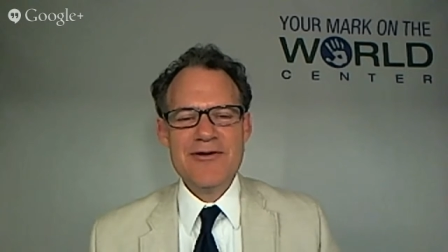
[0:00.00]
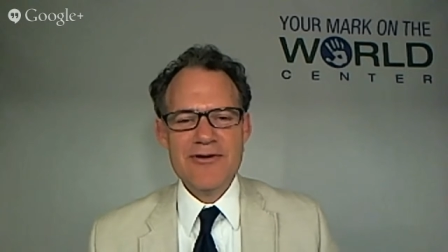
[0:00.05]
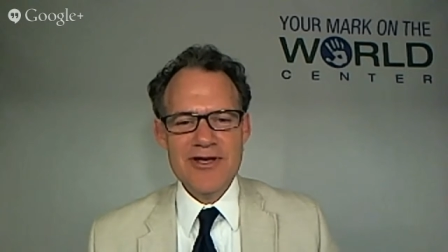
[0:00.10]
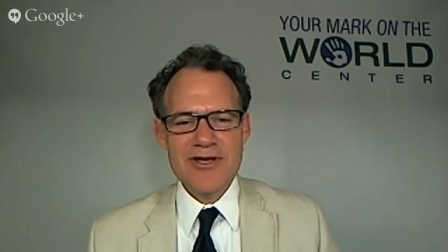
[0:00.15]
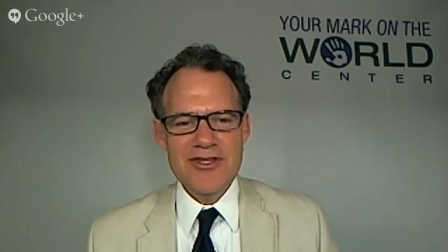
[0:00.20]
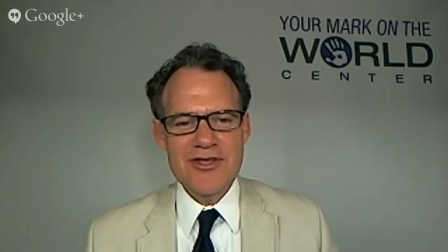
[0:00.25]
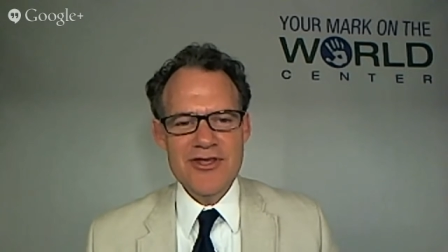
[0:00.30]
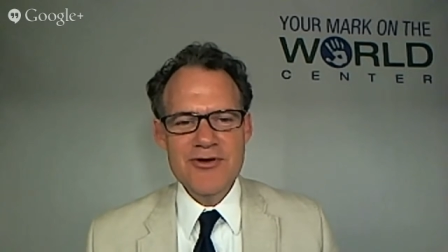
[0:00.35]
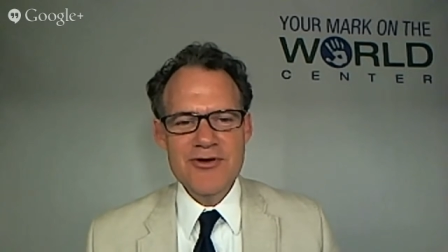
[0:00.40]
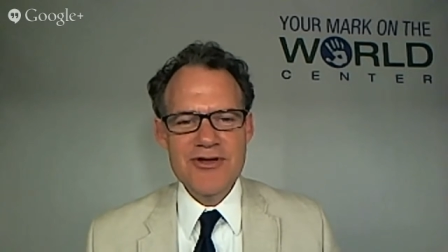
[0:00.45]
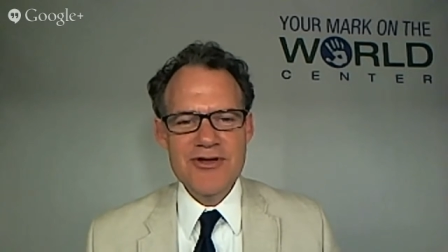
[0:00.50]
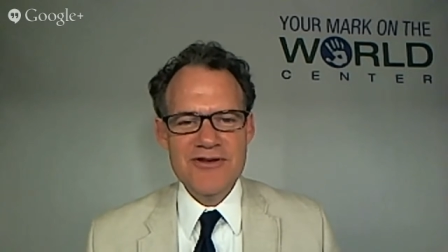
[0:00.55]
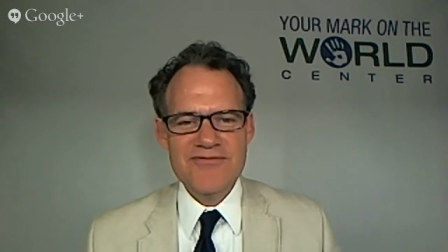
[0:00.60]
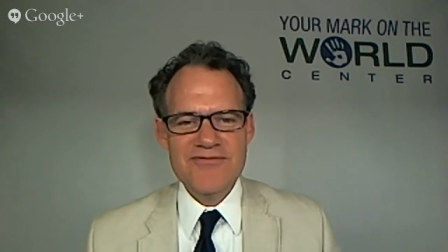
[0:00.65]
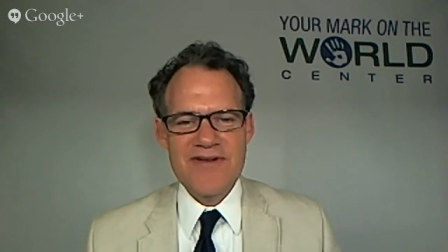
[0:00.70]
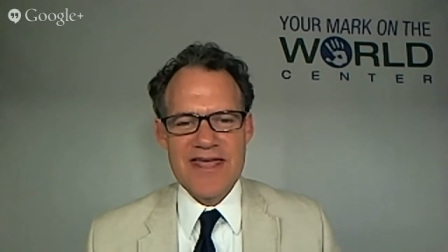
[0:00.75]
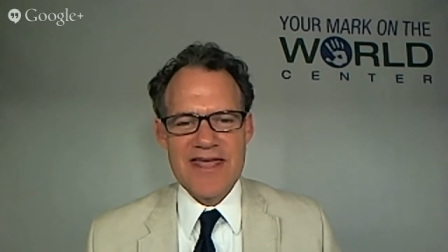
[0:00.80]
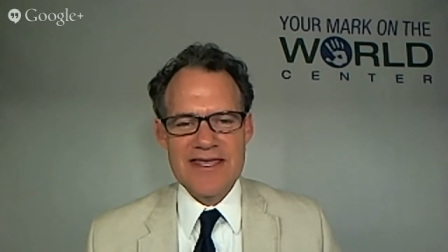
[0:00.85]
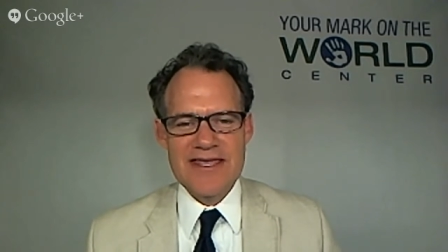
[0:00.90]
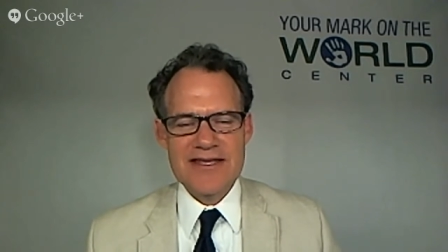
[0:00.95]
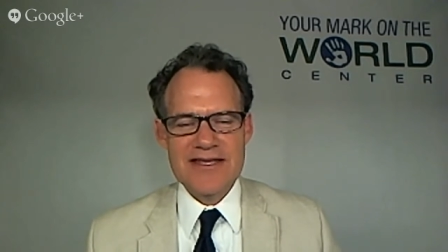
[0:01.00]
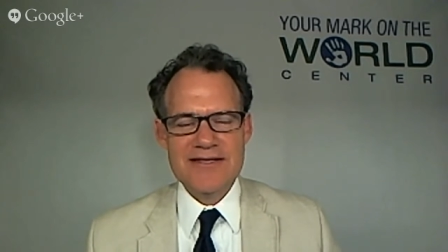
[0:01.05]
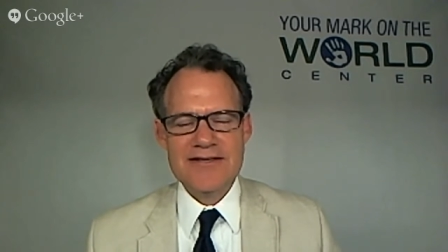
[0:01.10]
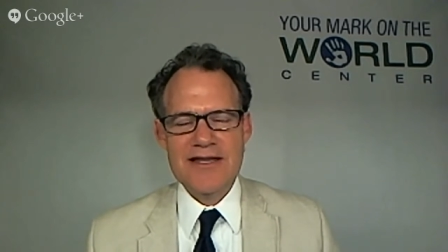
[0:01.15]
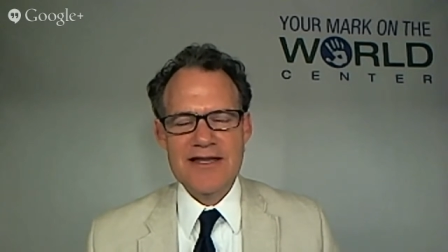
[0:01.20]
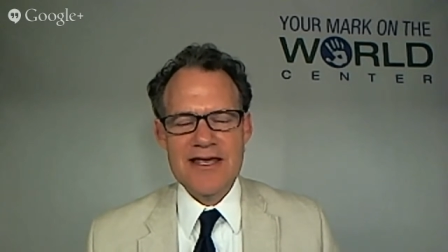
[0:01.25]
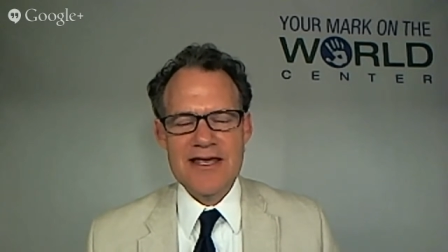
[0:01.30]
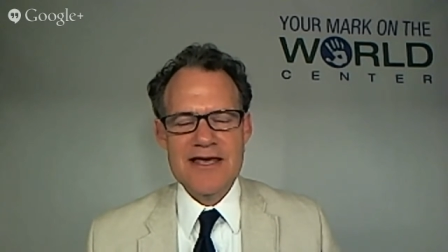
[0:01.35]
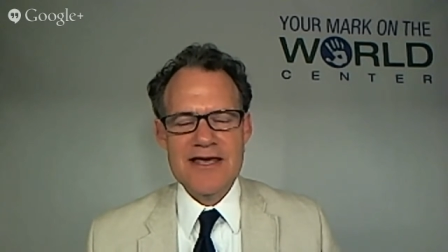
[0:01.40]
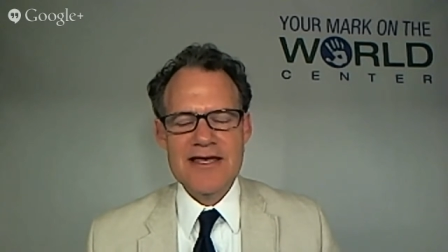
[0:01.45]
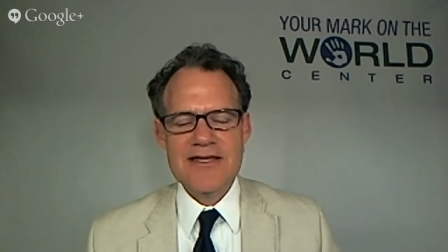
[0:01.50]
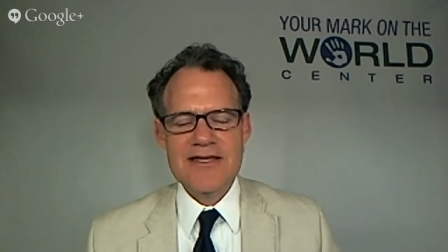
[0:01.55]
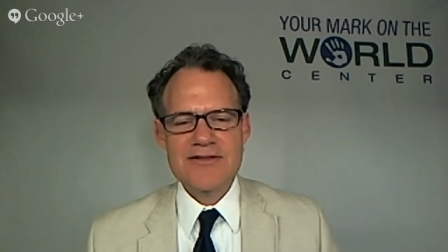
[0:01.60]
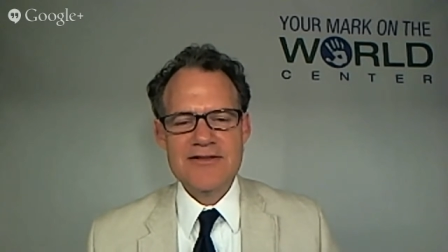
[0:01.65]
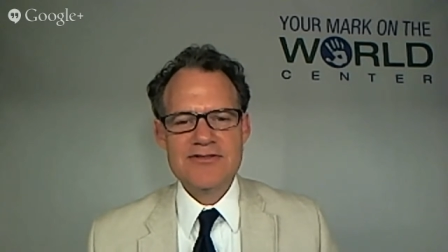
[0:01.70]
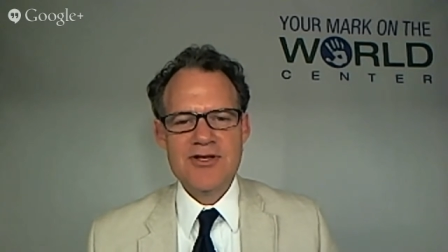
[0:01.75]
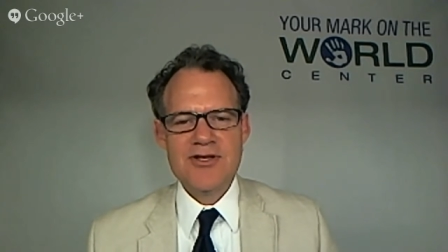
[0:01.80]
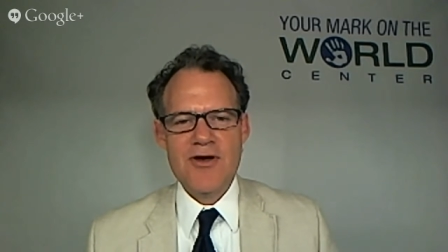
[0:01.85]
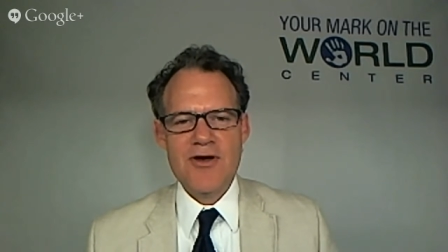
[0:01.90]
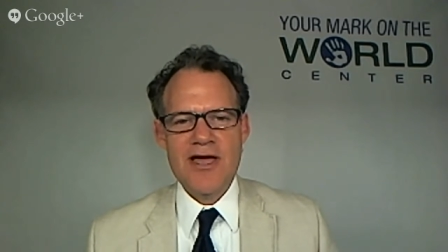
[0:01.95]
well, you could fake it. Uh,
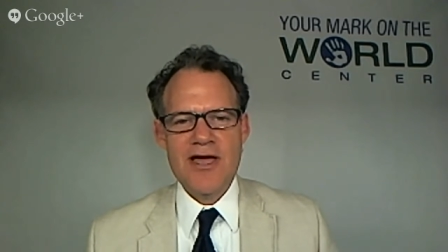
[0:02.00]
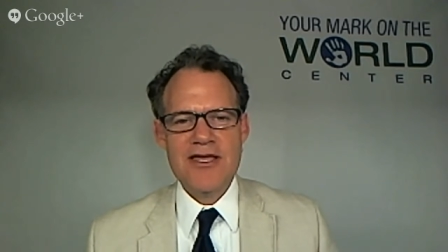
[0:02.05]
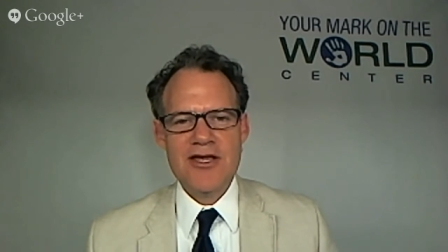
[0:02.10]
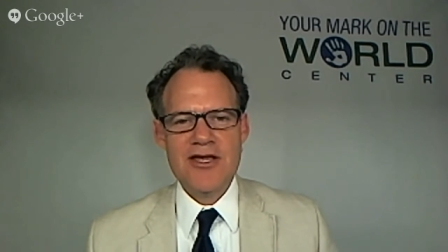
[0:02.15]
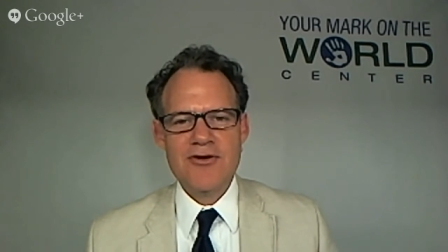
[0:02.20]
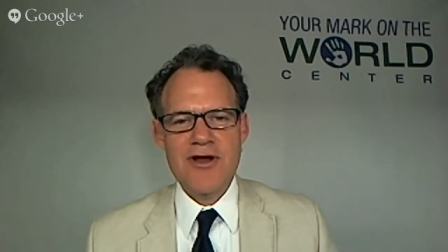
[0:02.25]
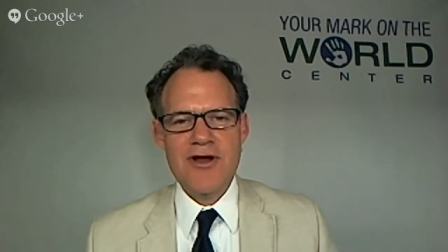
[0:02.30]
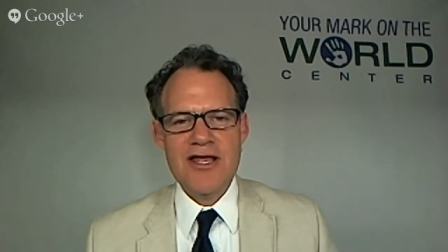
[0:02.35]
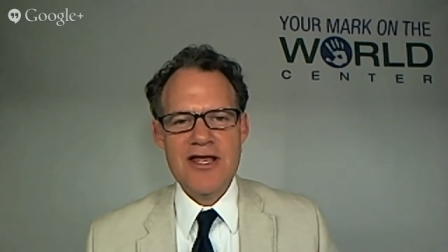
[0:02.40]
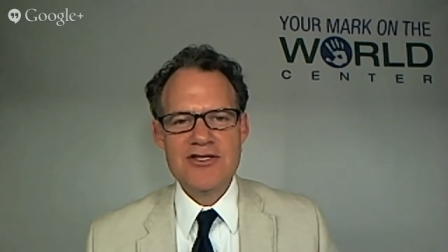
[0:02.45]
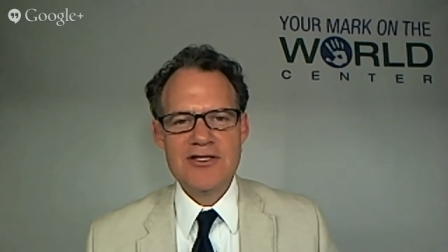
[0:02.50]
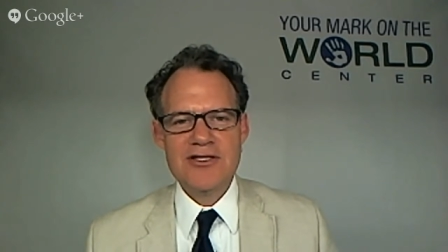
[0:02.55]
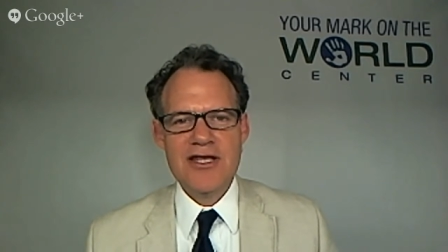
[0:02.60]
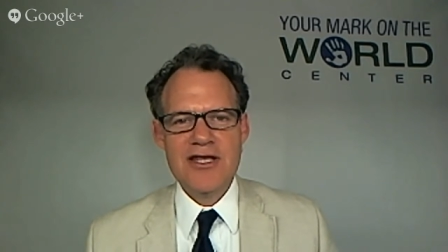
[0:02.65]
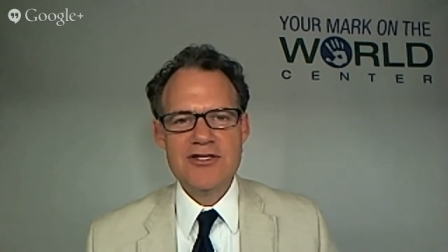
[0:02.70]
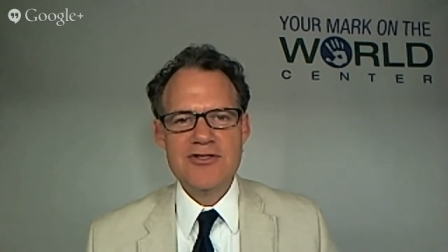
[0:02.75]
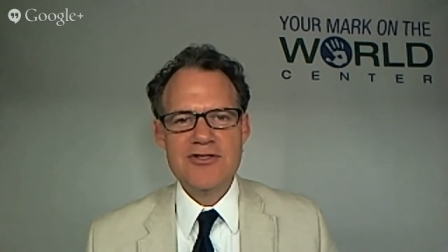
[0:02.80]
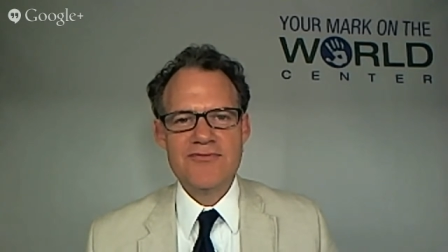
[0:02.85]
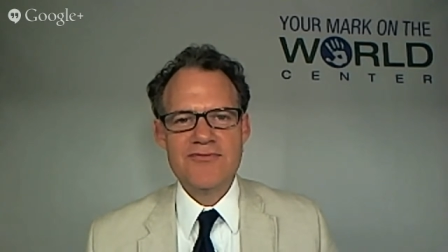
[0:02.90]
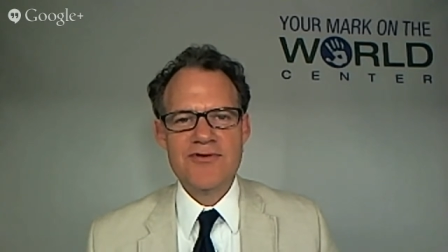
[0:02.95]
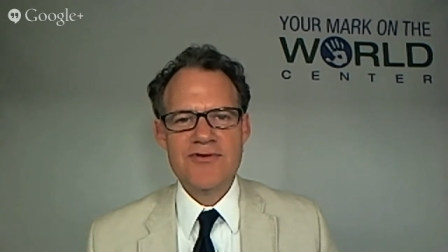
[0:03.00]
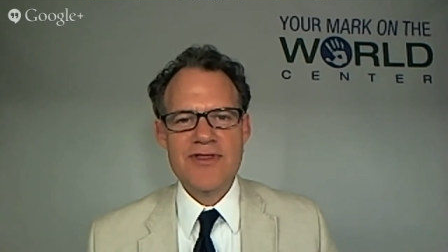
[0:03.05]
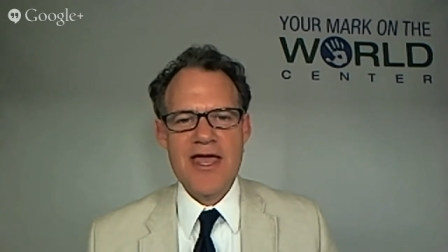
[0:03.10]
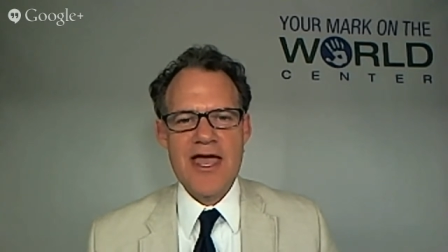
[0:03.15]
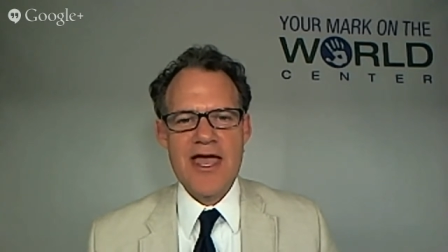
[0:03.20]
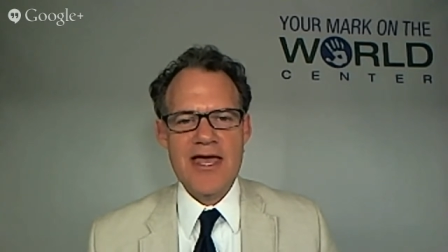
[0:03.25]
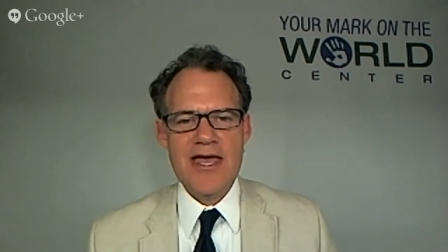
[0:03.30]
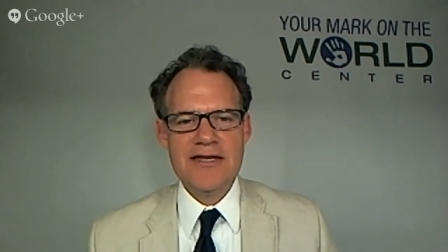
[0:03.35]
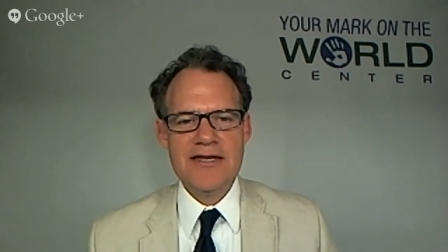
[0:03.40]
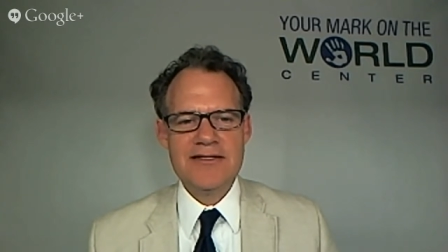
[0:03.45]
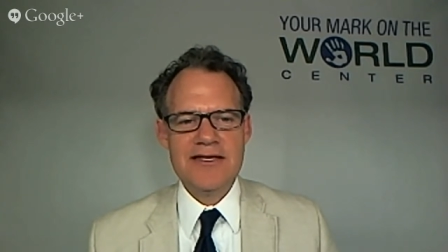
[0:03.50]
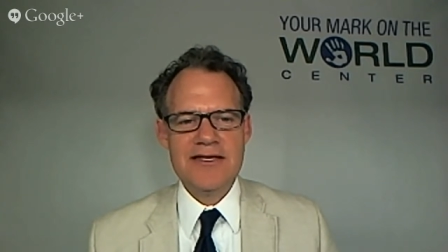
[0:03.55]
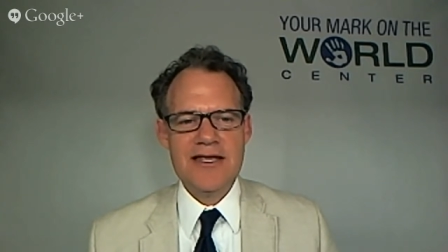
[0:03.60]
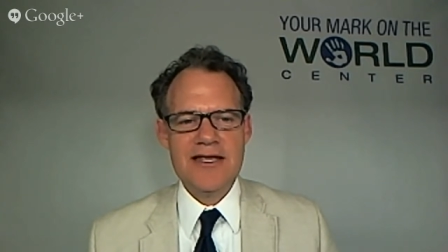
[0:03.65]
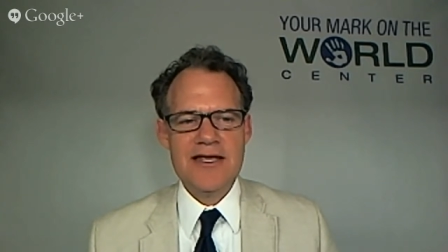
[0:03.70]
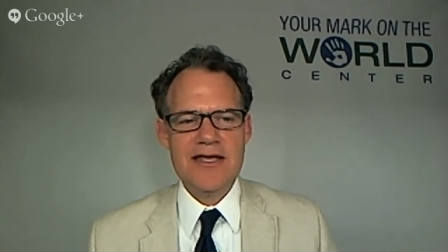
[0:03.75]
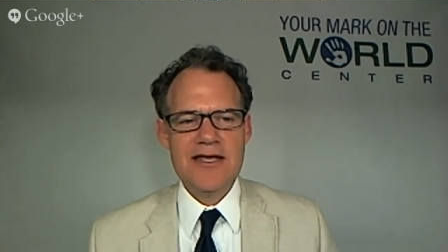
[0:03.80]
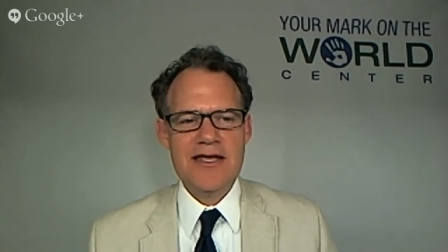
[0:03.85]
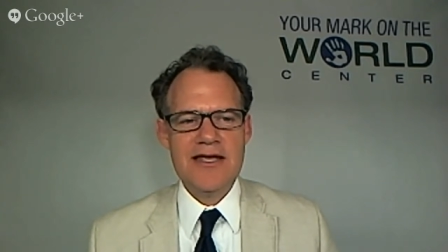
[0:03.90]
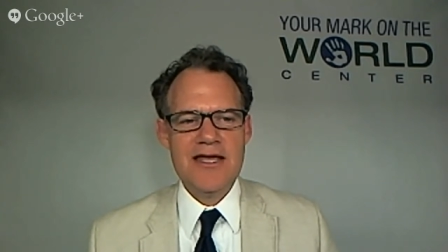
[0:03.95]
so I congratulate you for that,
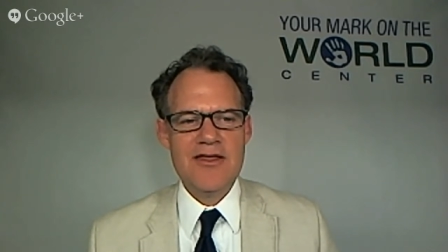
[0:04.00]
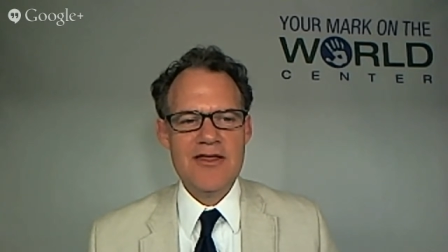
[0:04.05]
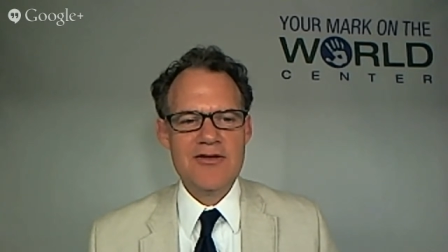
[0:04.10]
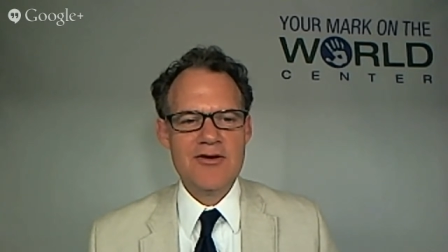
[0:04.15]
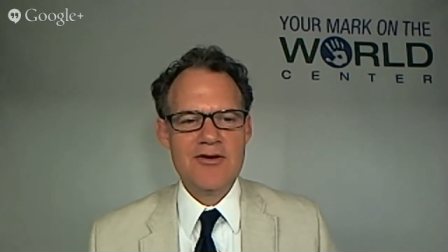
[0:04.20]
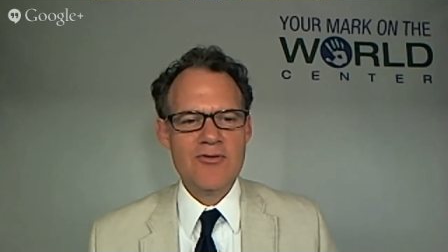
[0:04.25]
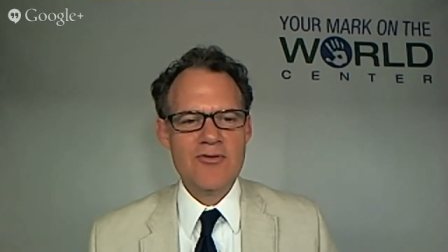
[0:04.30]
uh, Heather.